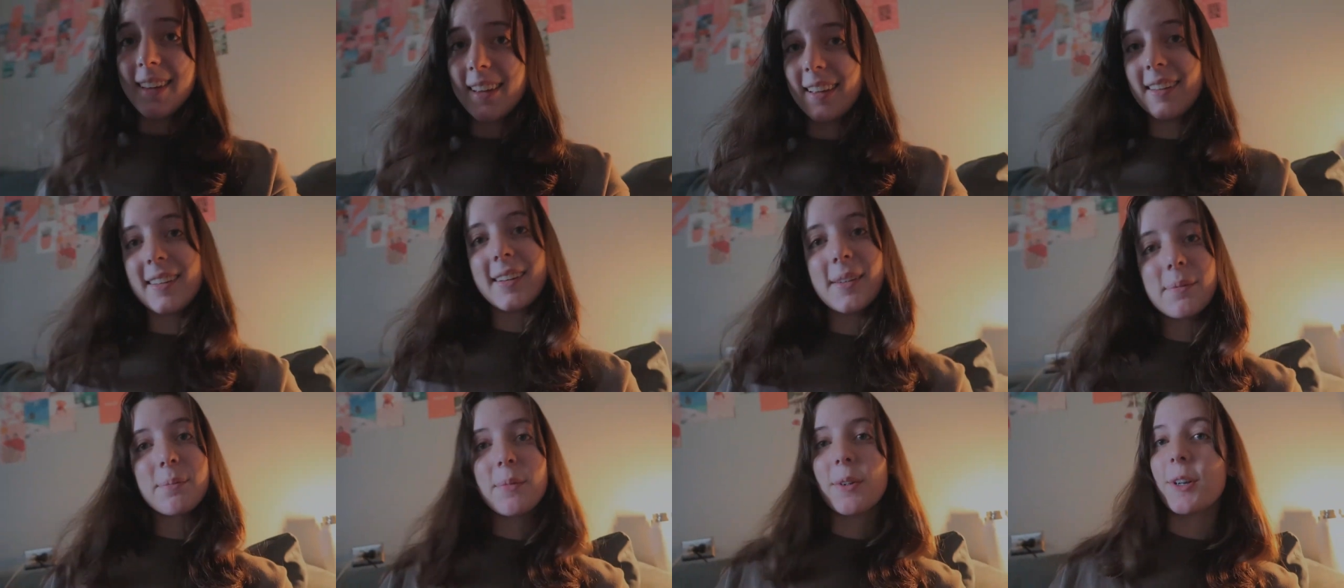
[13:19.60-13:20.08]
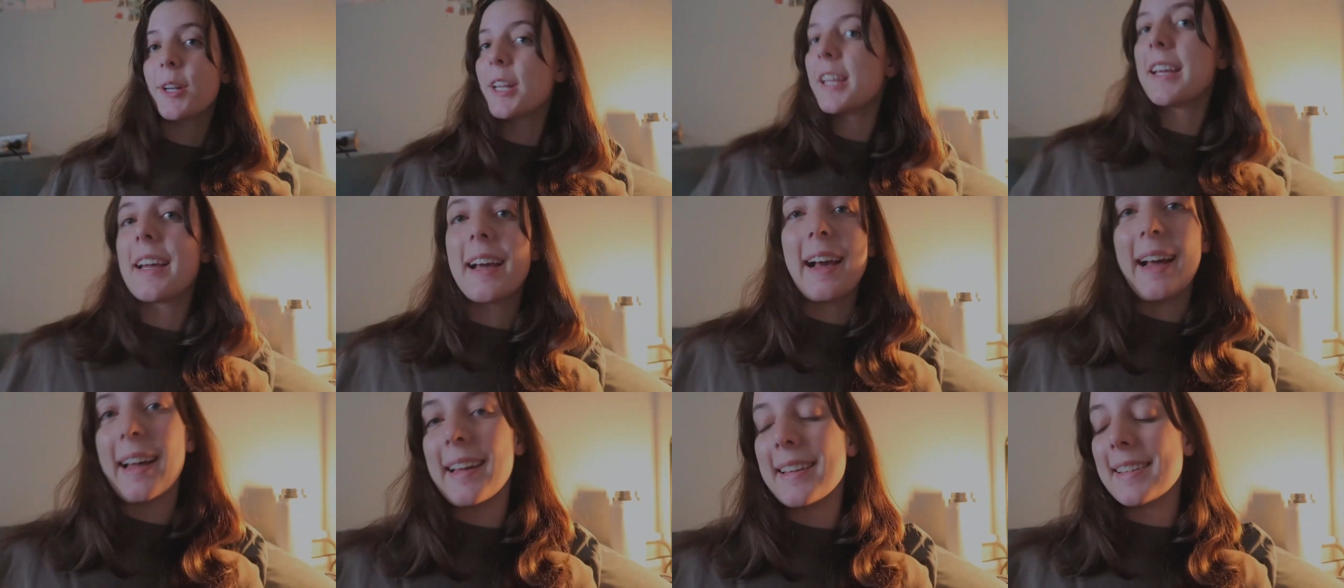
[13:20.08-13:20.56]
Good morning
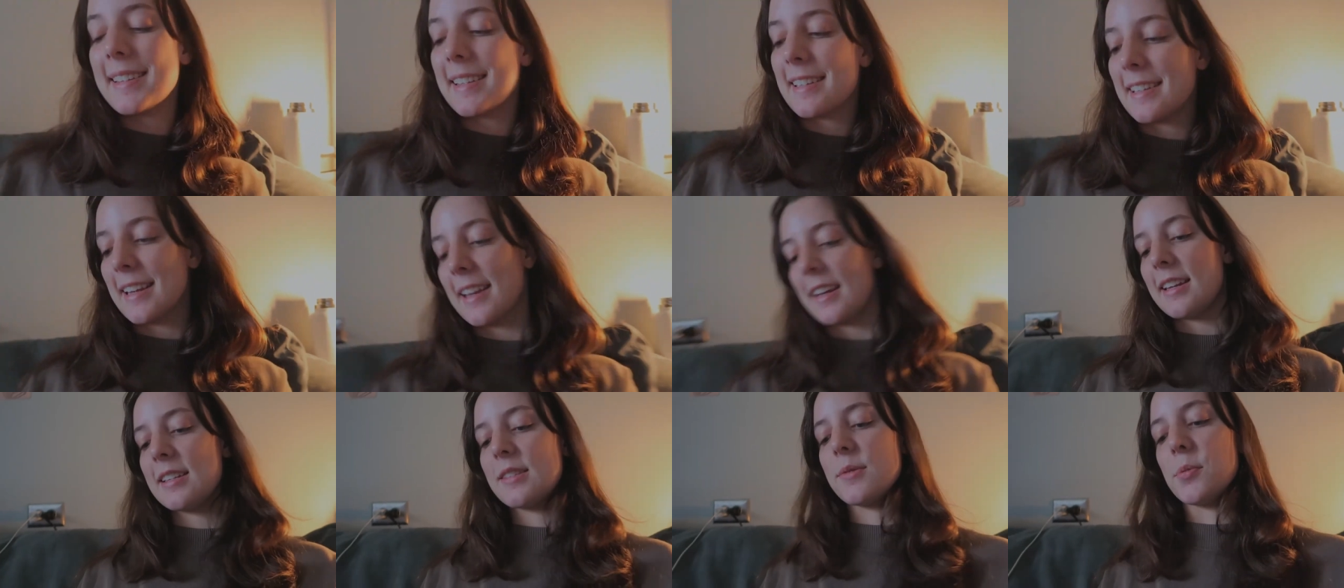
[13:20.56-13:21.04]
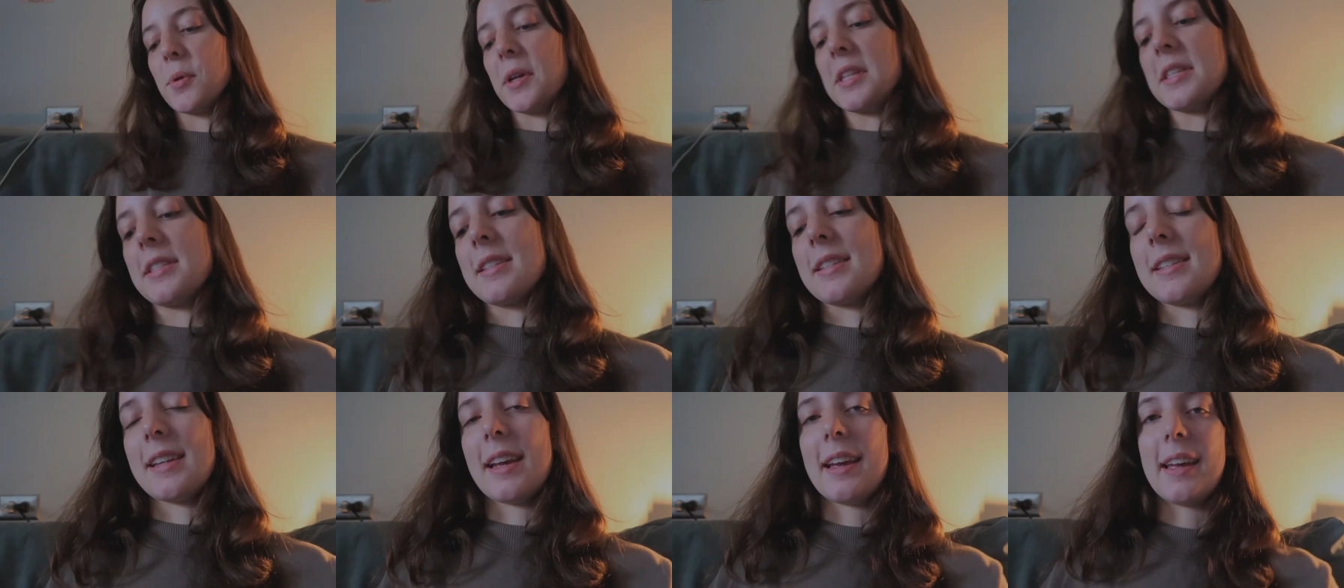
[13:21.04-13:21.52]
guys. It is
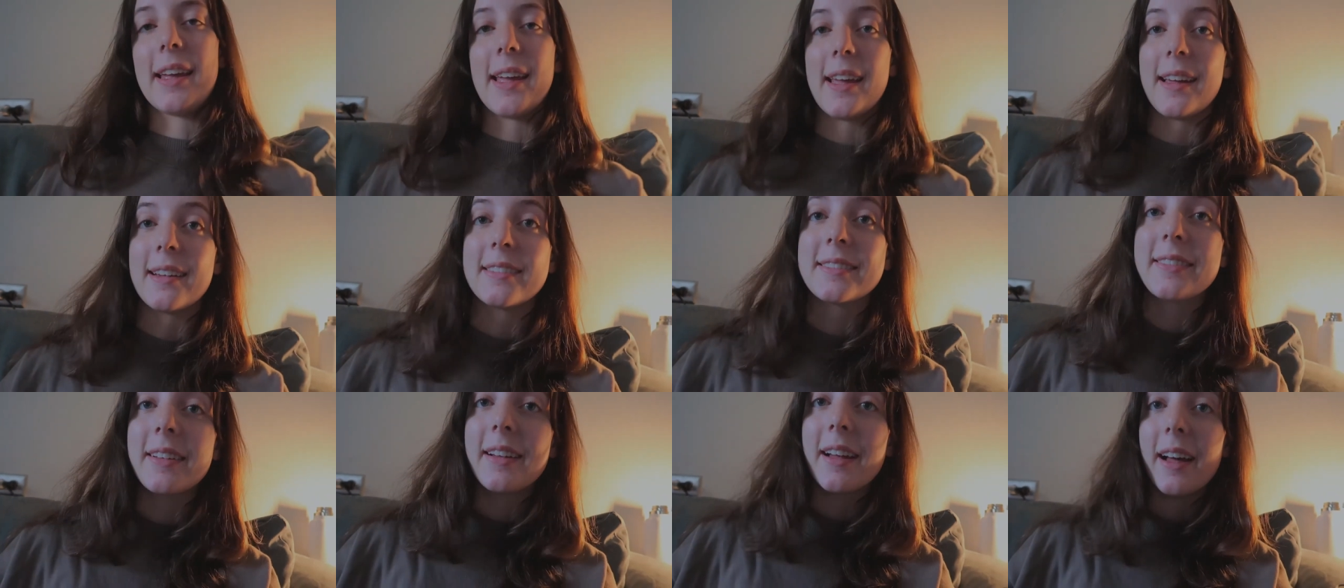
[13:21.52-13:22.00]
Wednesday.